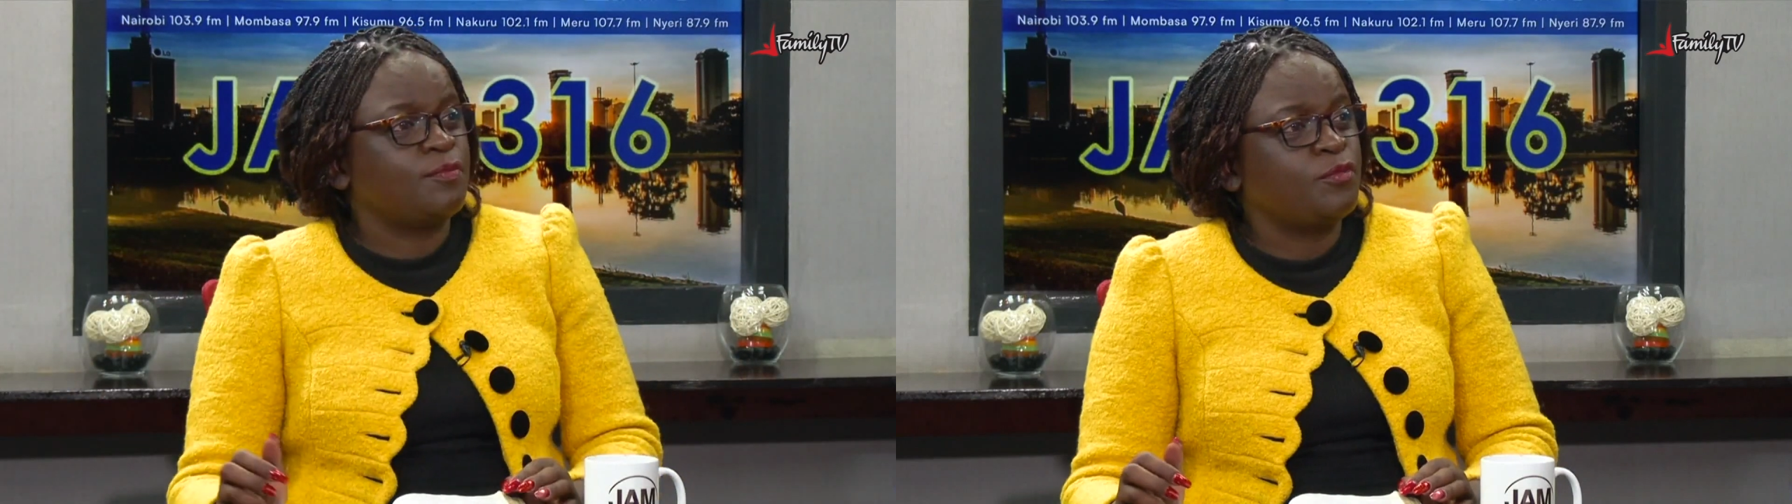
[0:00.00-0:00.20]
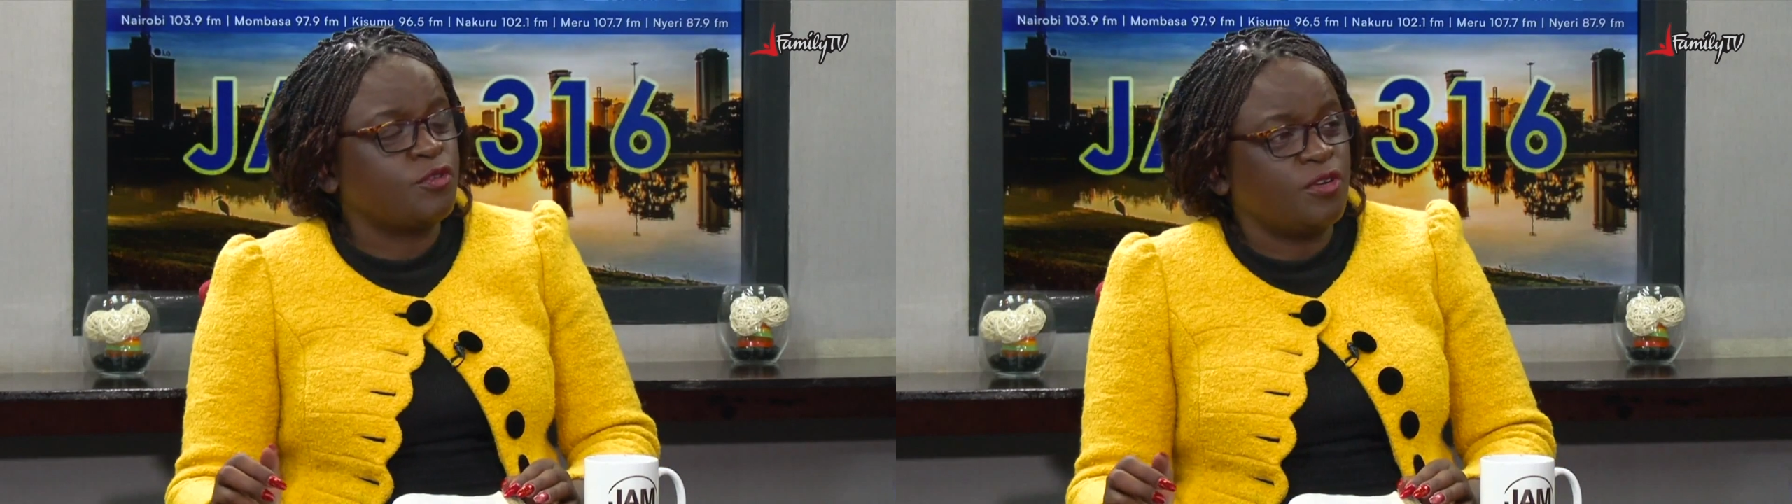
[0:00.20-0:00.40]

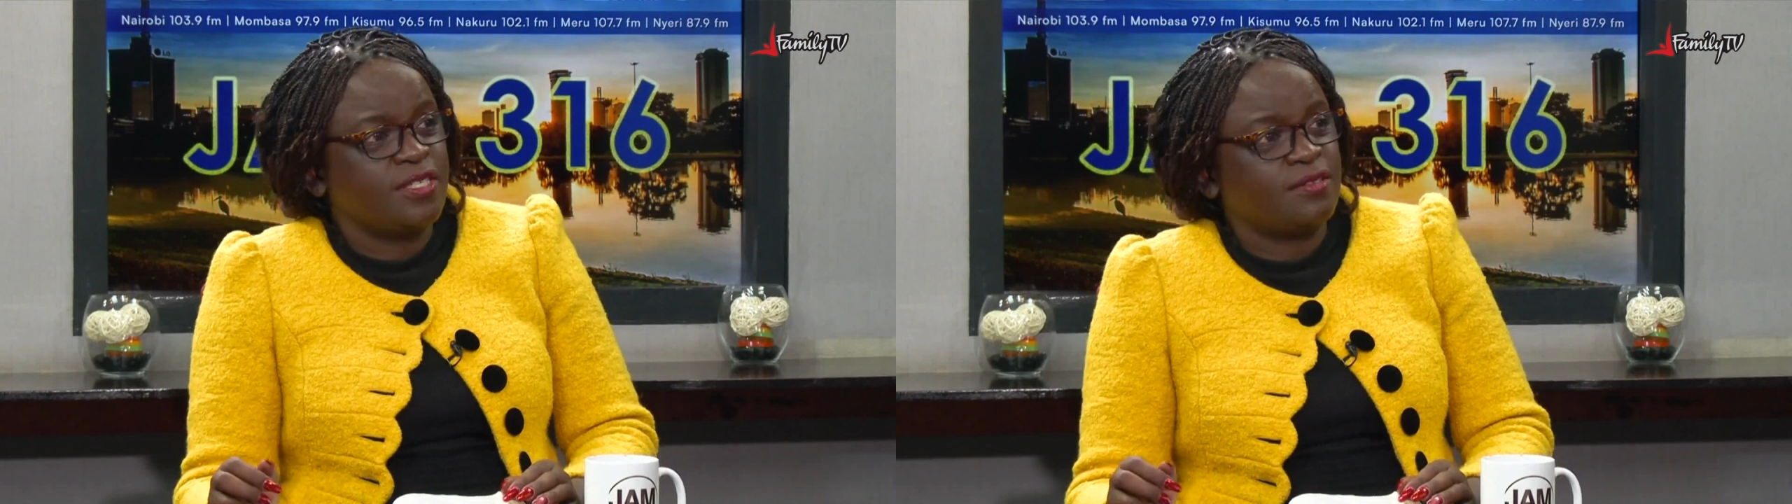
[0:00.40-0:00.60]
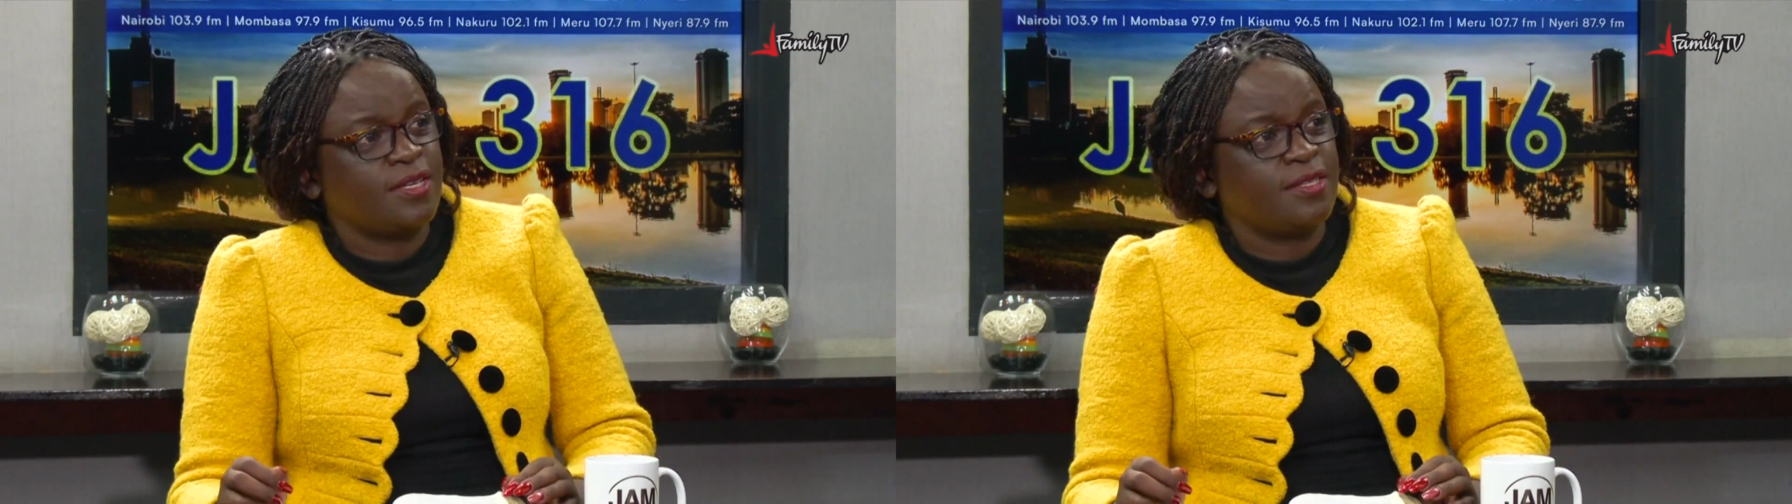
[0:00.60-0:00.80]
put all his
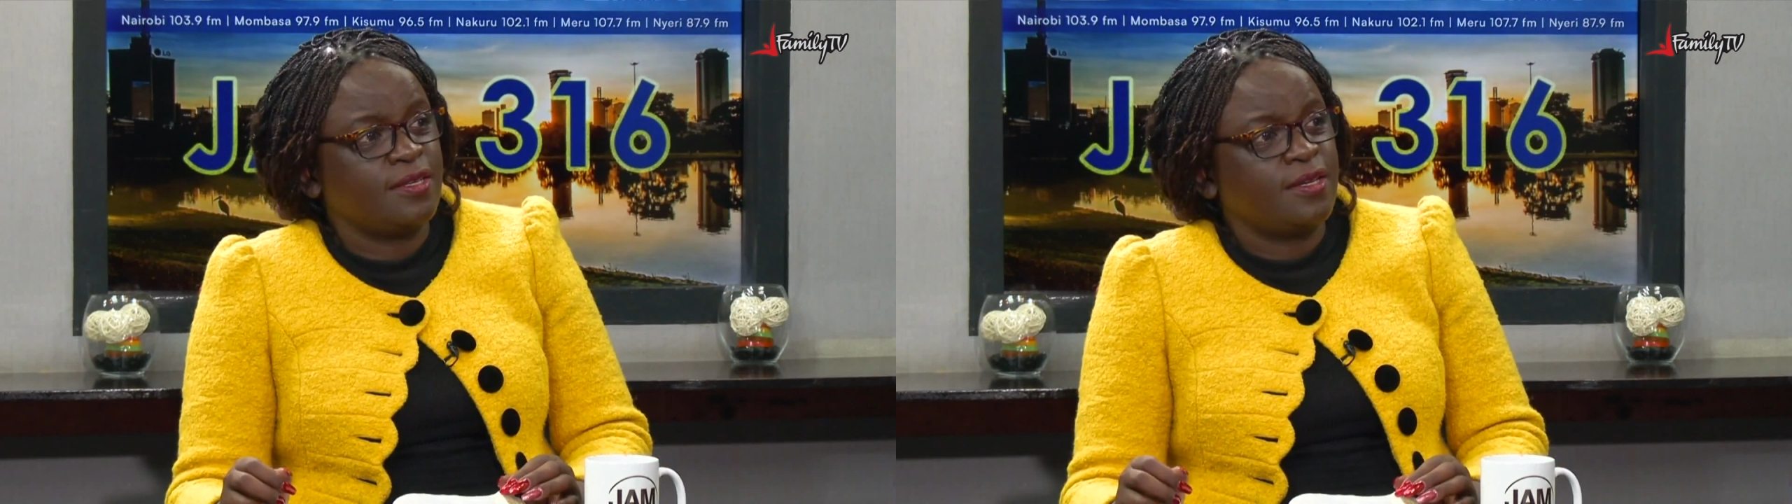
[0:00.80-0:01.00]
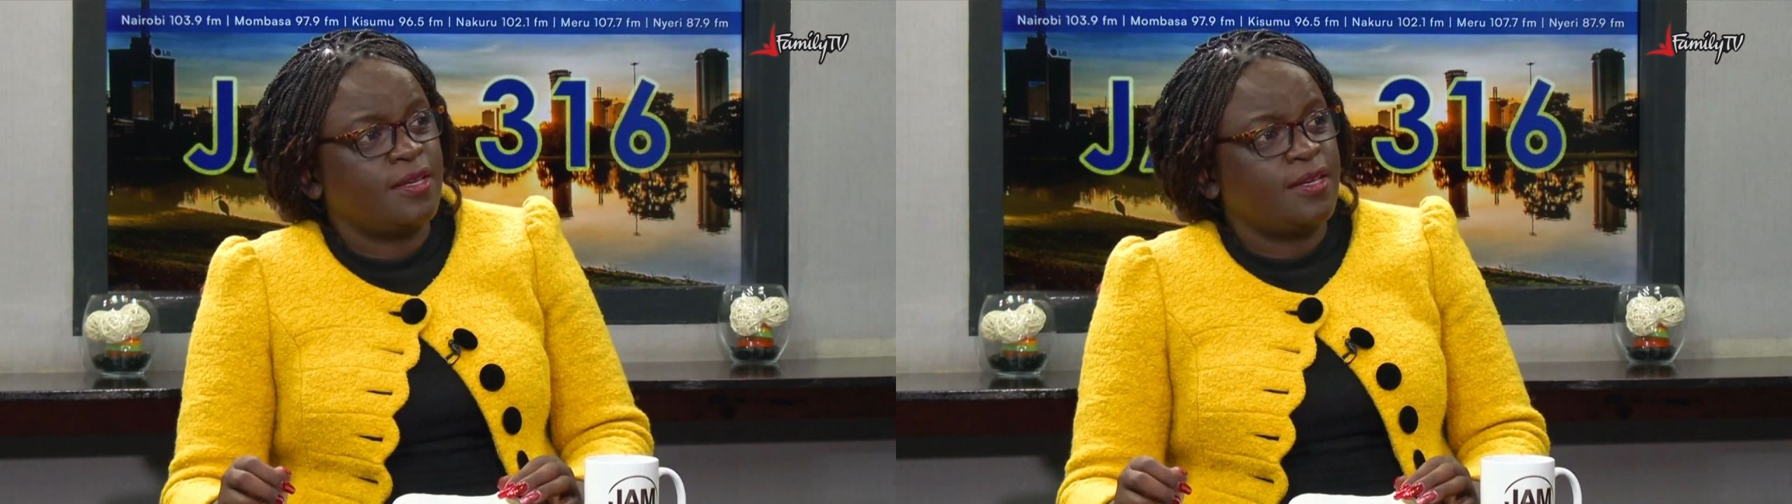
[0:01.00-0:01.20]
strength
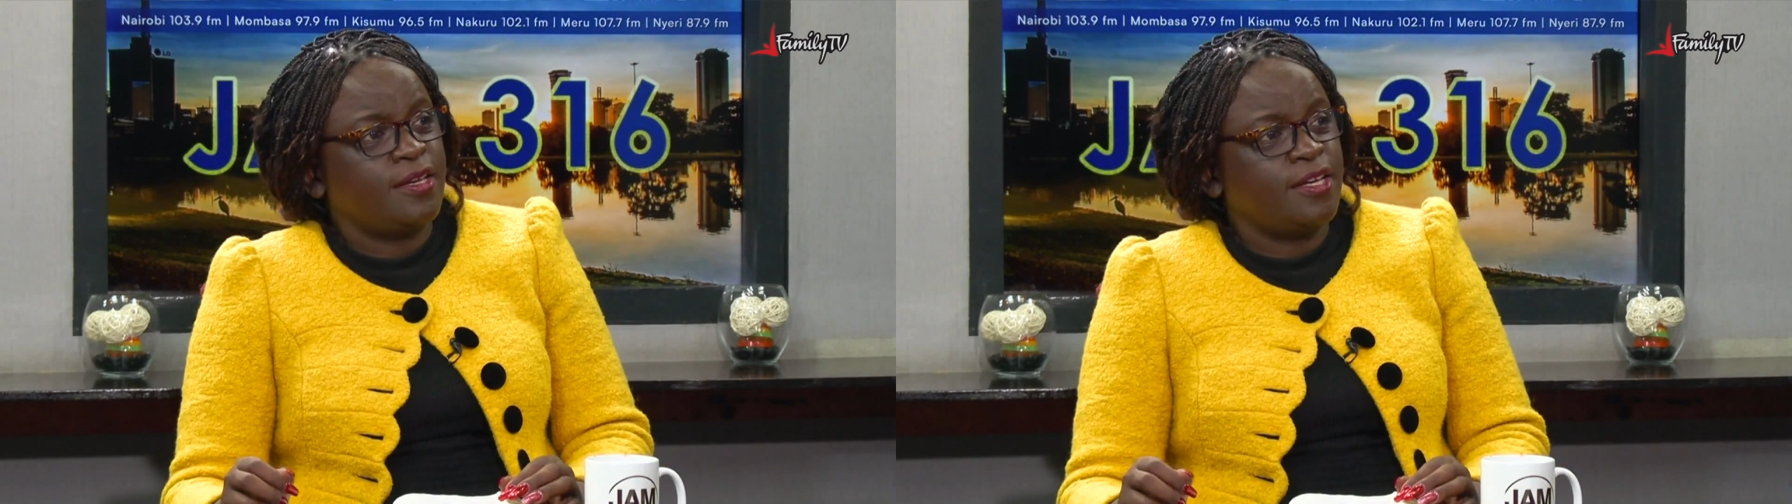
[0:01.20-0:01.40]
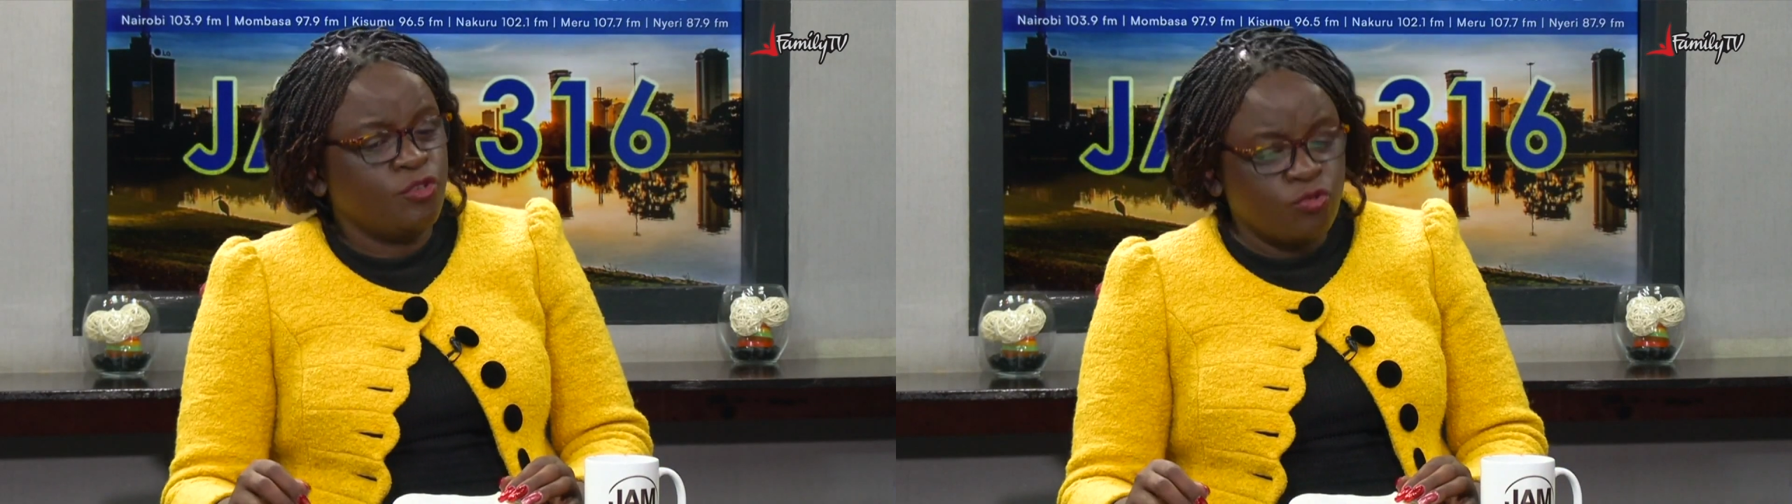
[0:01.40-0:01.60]

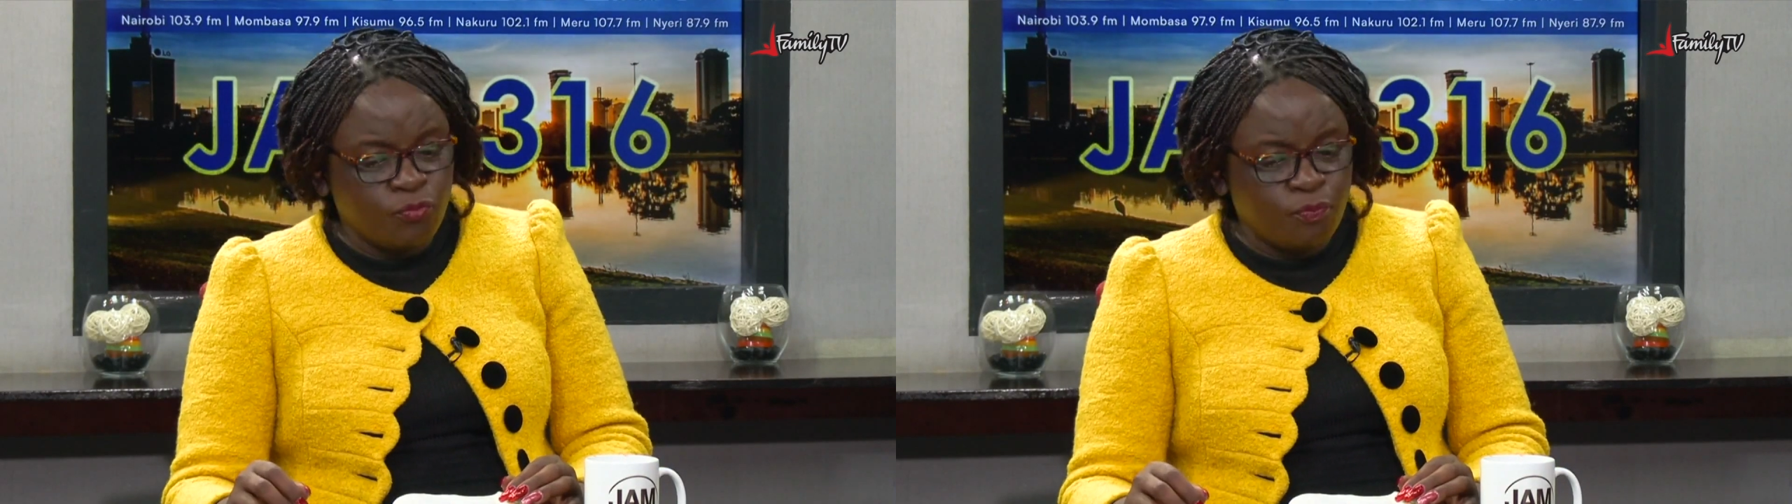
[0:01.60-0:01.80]
into